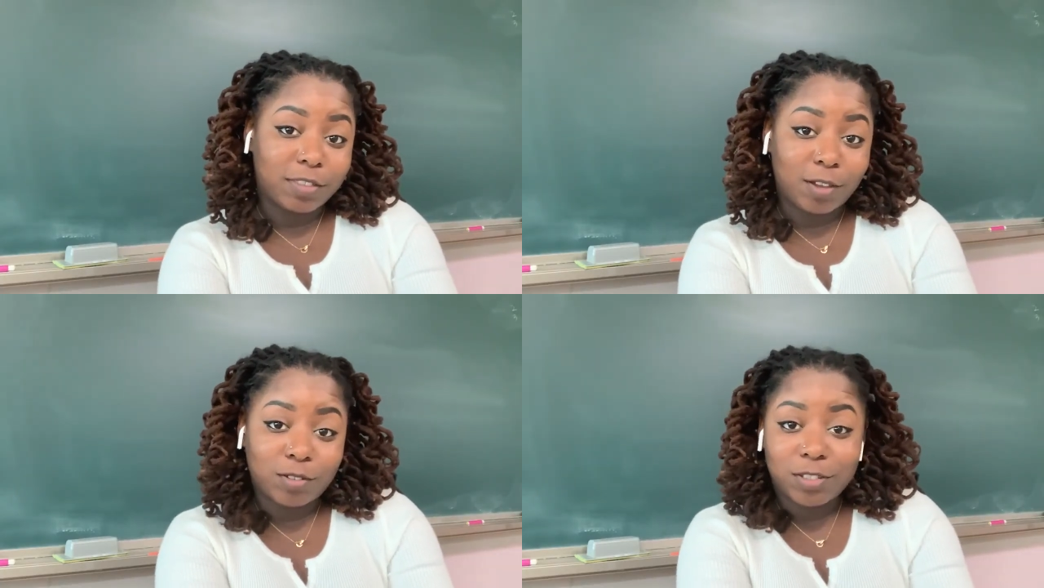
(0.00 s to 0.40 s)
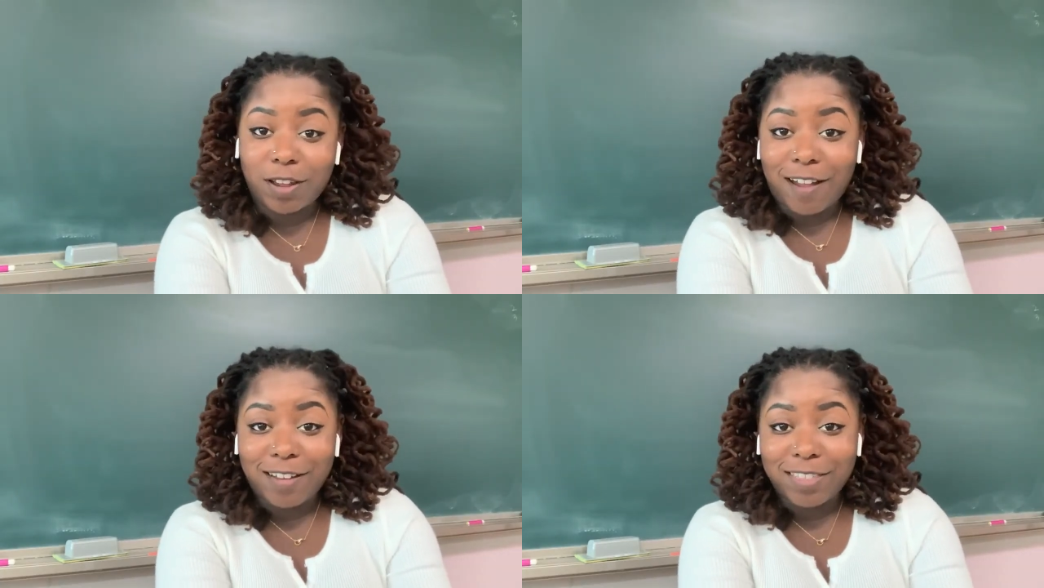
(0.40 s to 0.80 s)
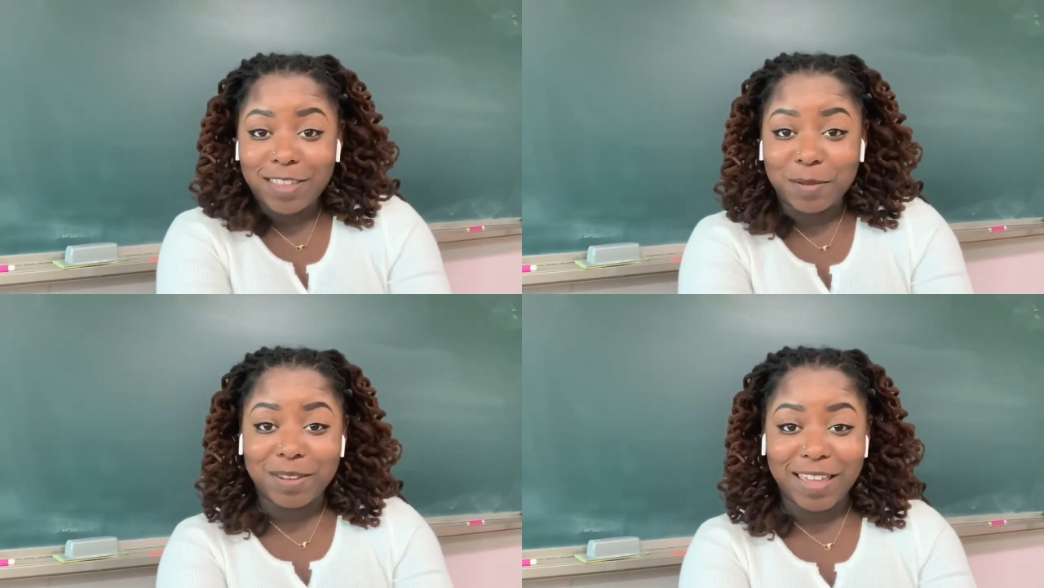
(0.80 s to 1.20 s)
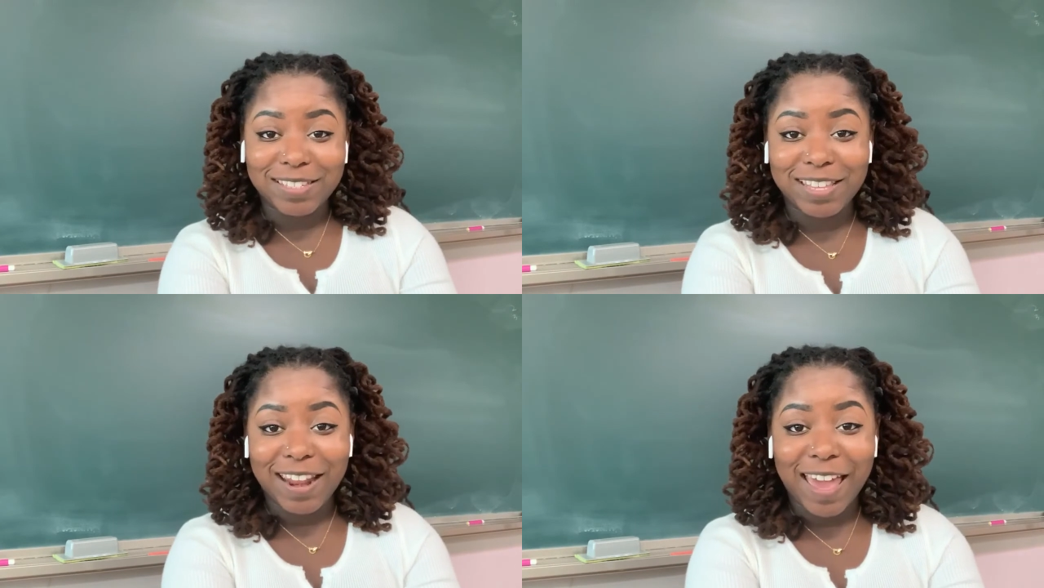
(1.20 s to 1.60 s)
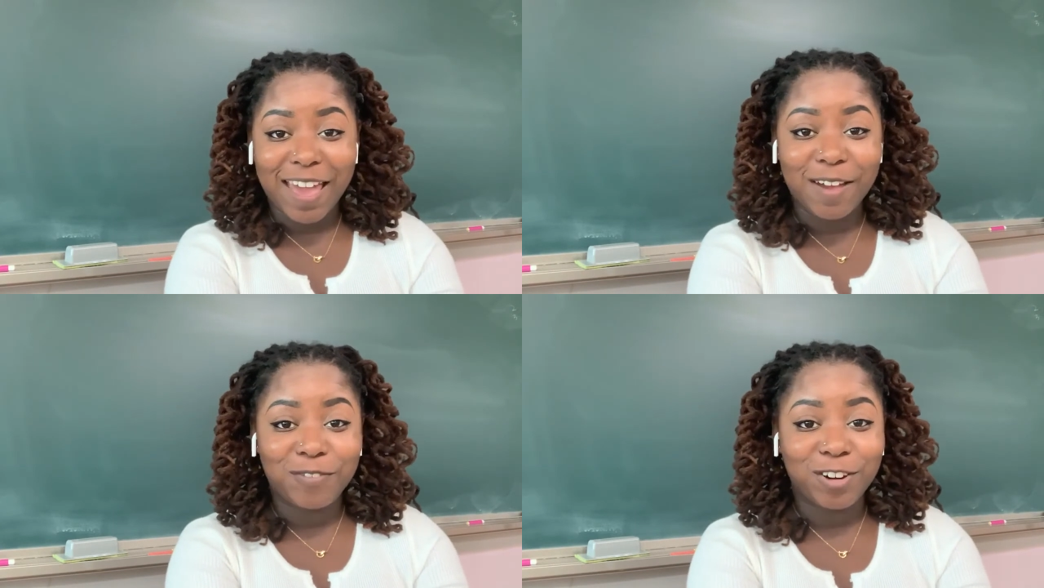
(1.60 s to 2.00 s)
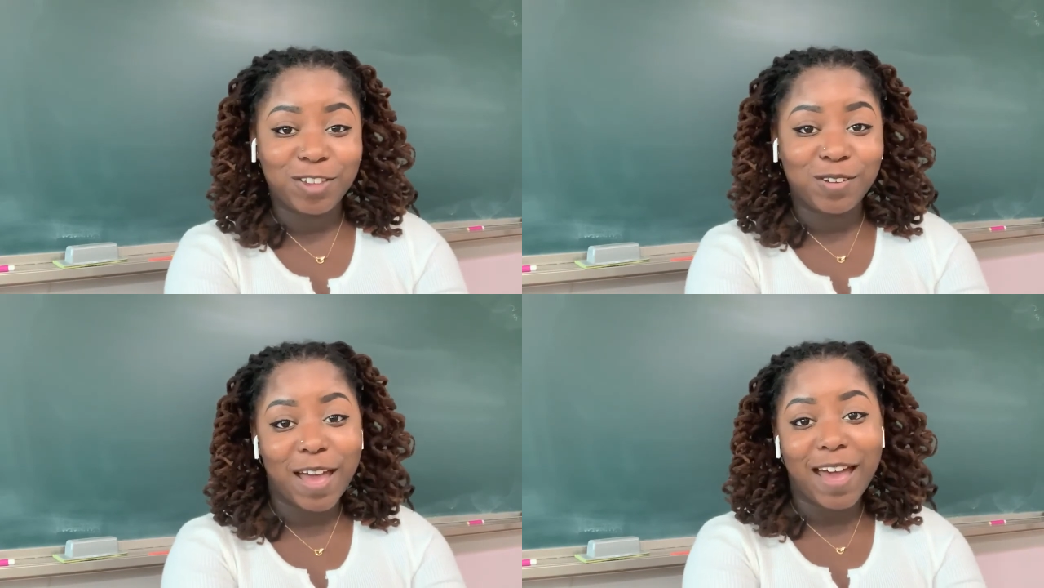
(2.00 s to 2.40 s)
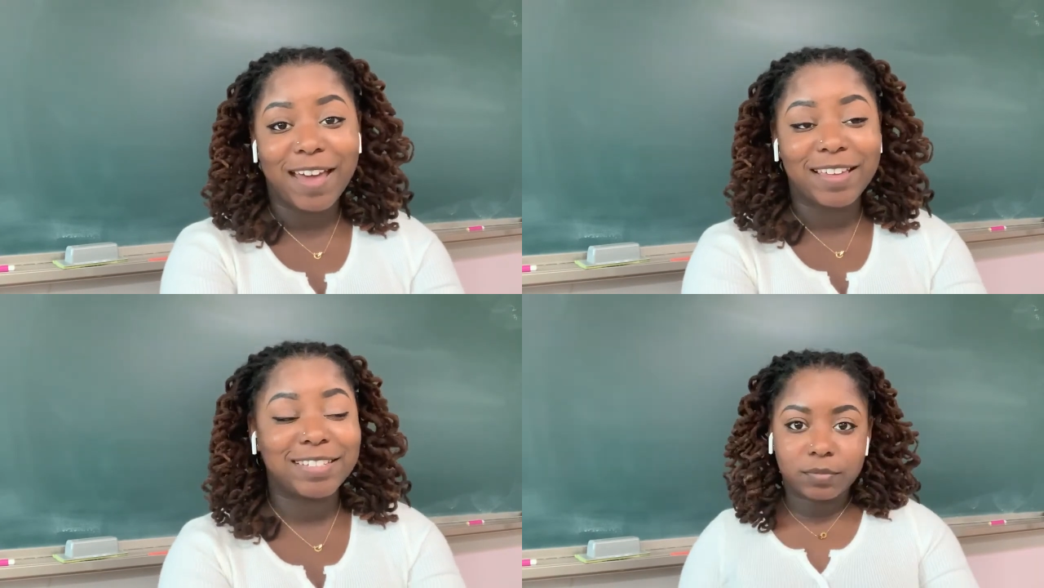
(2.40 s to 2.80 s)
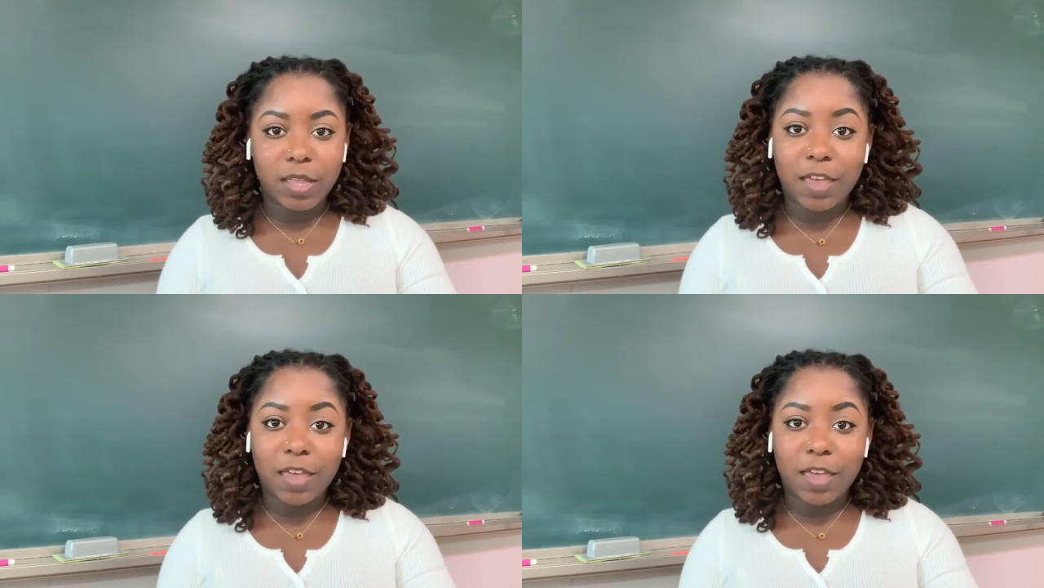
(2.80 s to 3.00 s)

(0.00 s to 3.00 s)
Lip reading: Those are all the updates that I have for you guys.